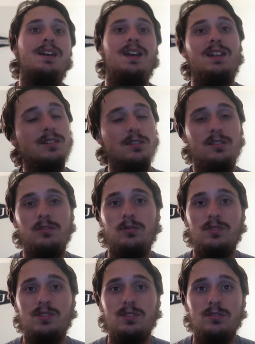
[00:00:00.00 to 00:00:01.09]
at the Lily
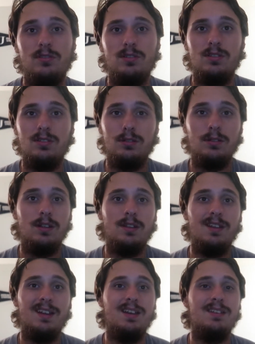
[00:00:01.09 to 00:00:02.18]
World Series
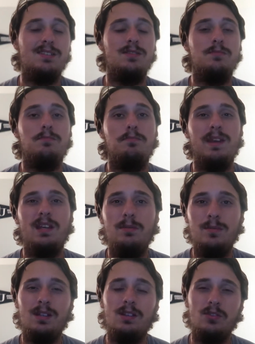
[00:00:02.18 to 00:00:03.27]
that has made
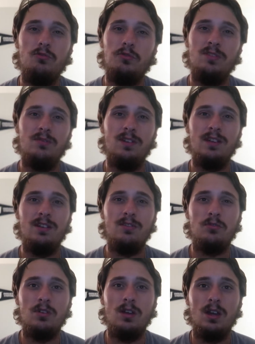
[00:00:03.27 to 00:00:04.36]
me do this video,